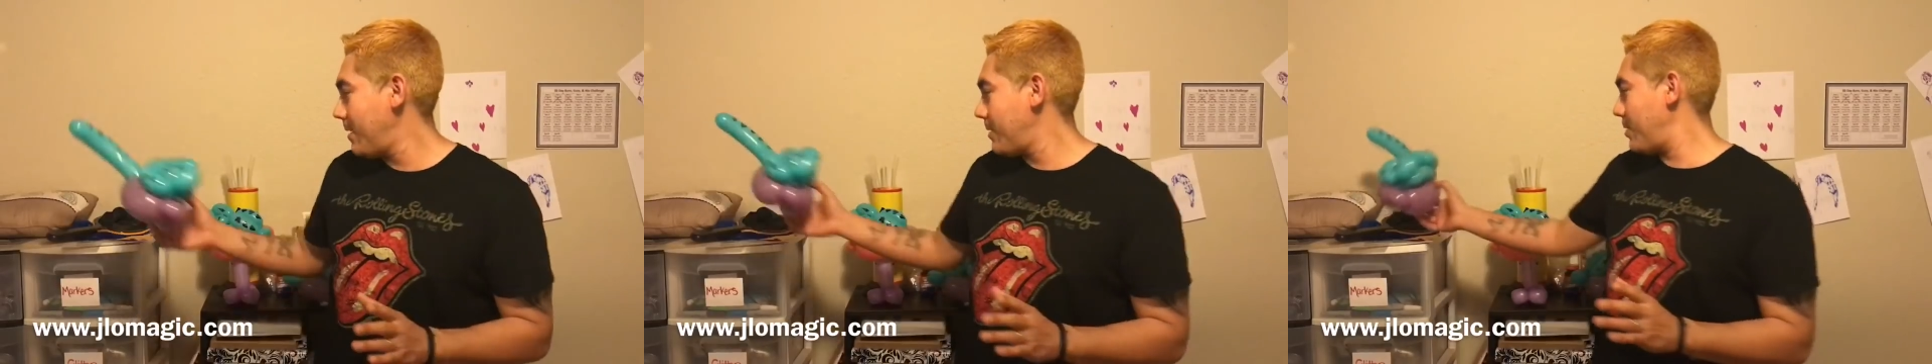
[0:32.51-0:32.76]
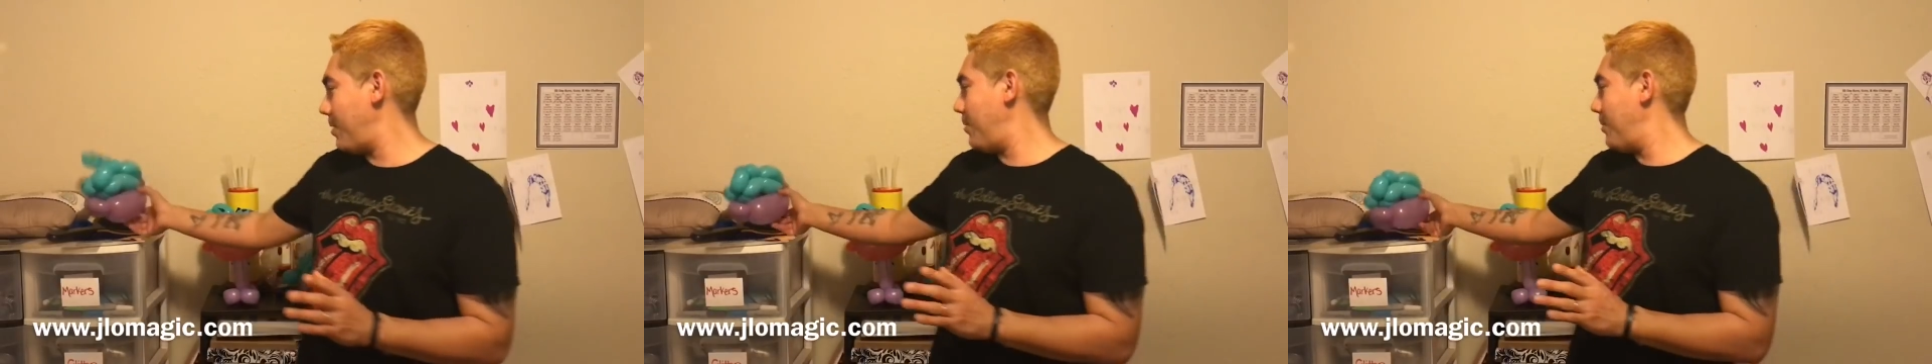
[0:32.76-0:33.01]

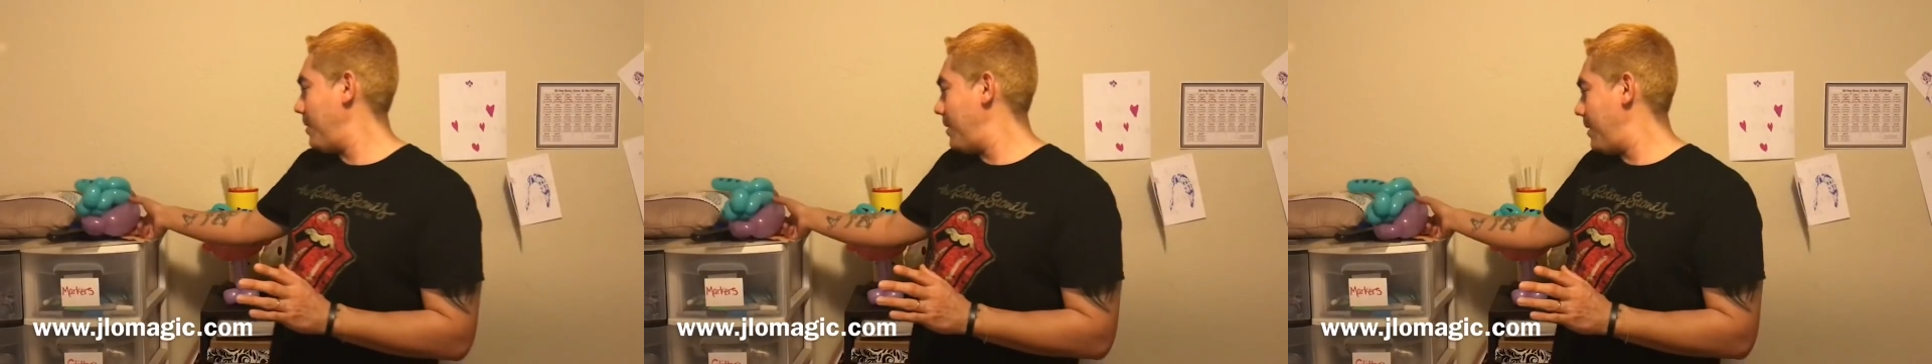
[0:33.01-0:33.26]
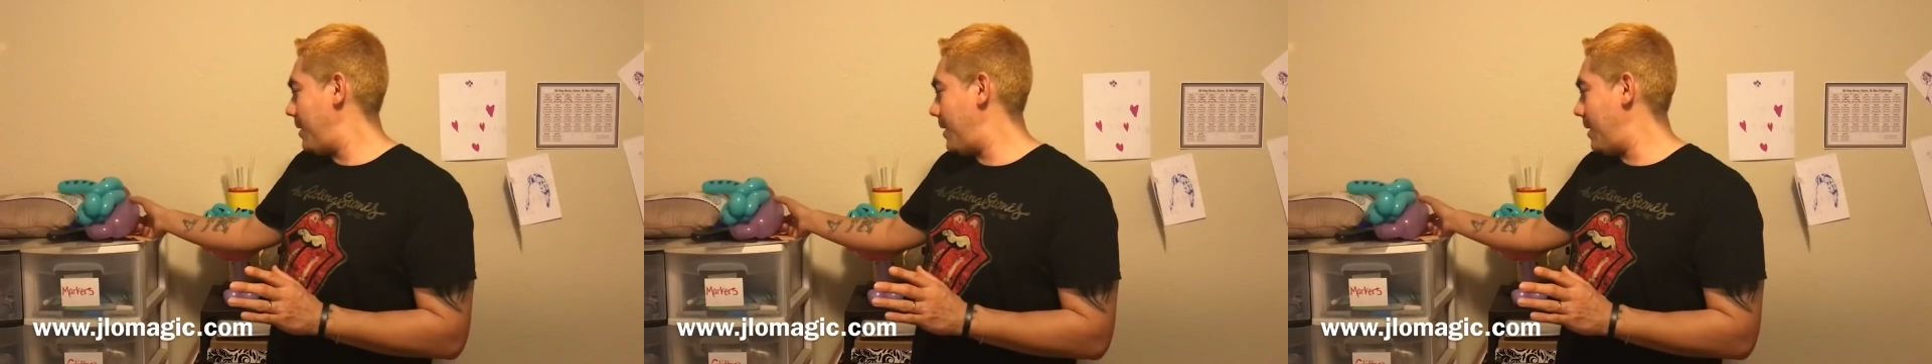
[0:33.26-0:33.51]
so
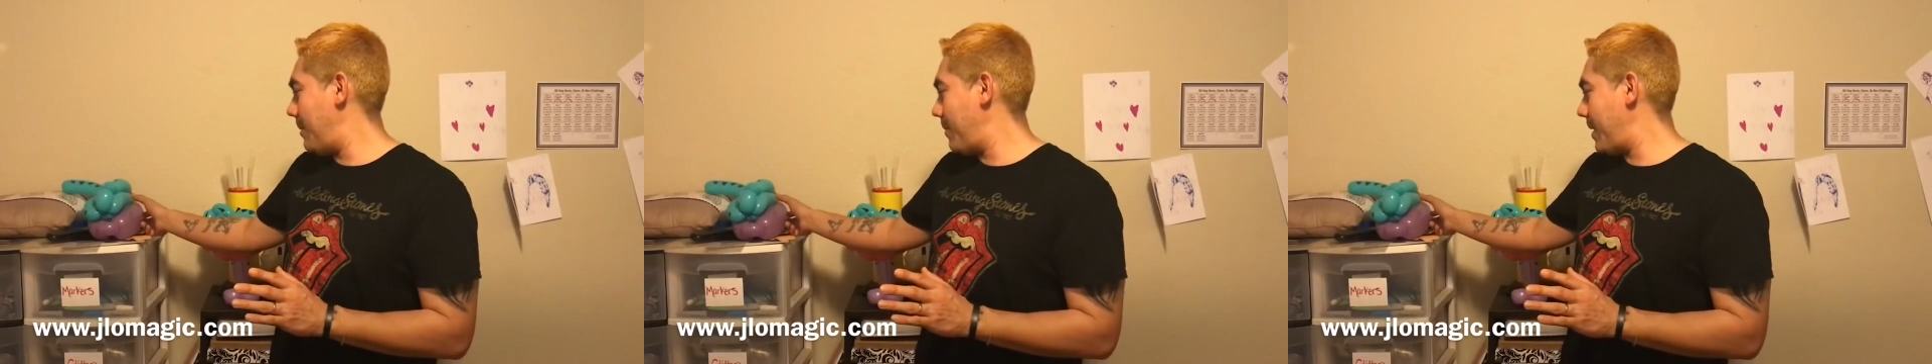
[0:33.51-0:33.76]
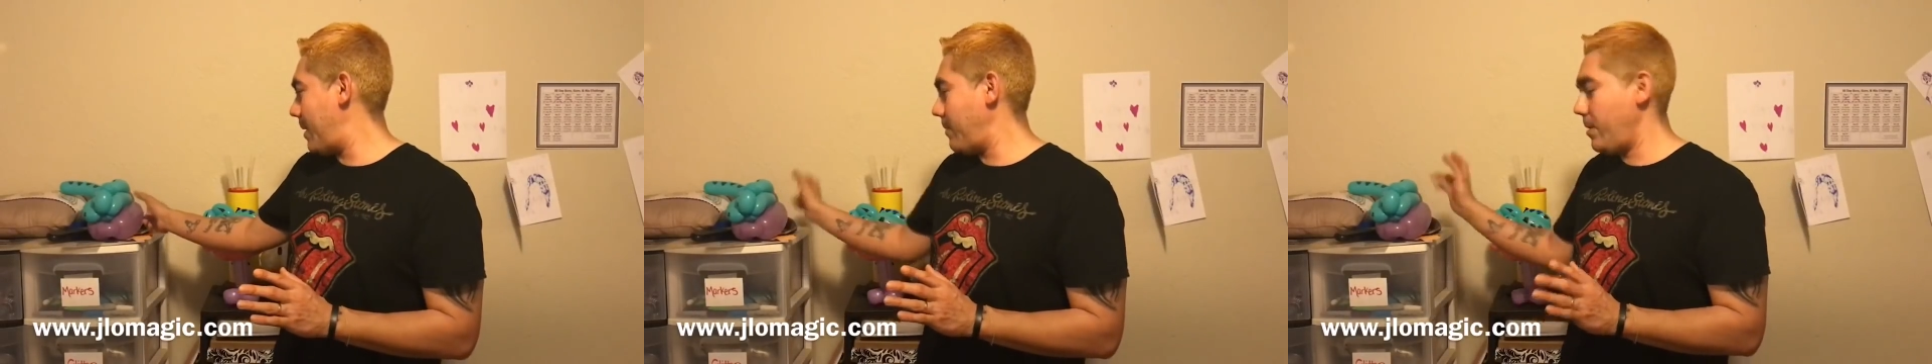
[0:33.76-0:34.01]

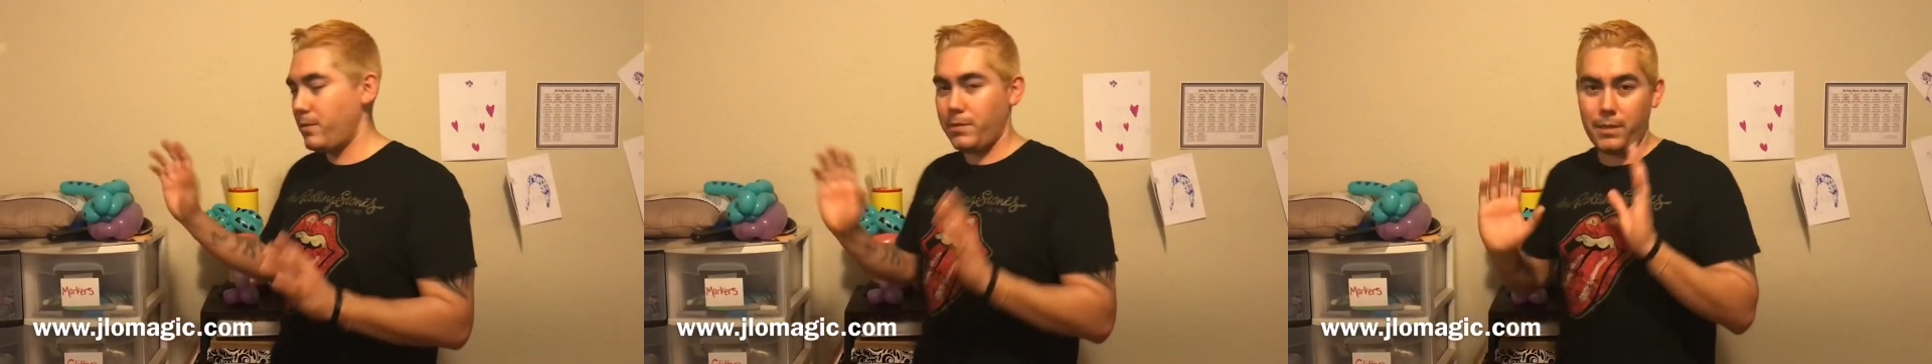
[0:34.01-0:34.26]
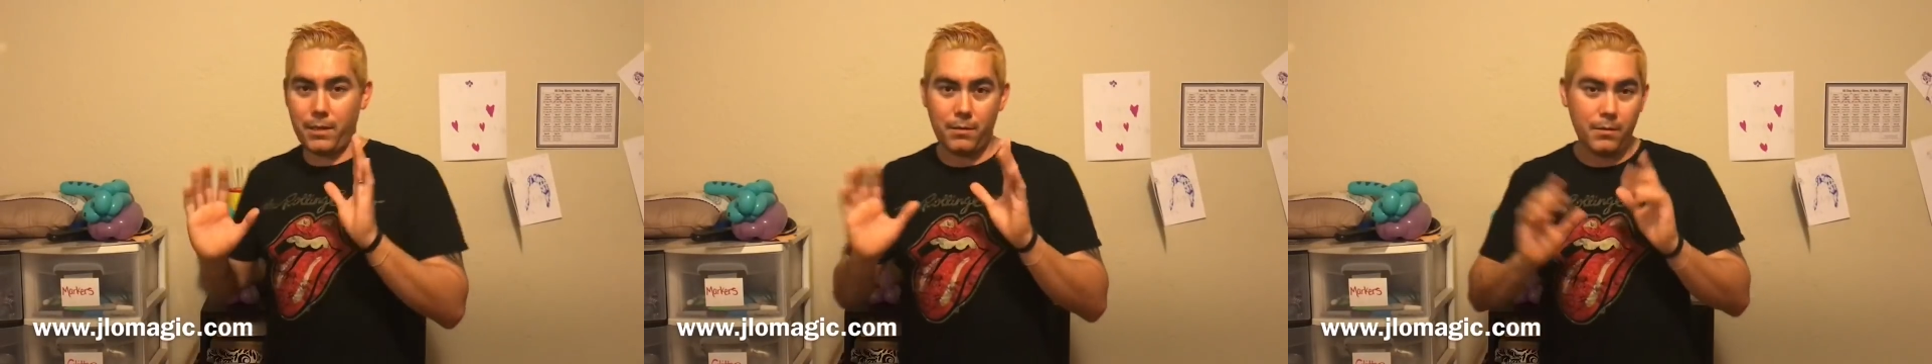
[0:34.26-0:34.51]
that I'm
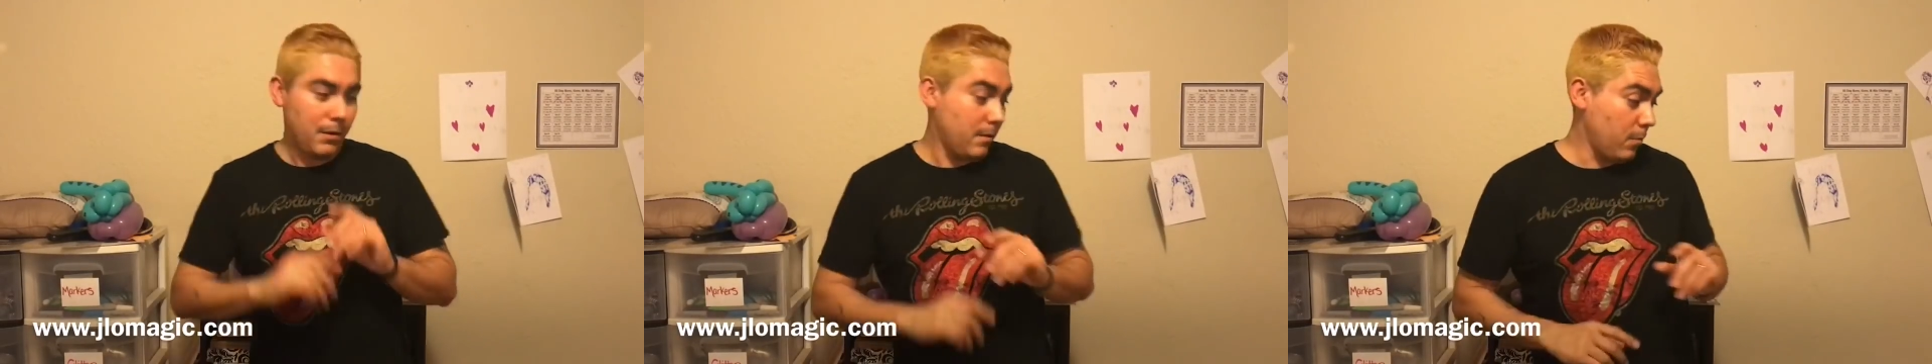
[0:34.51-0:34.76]
using here.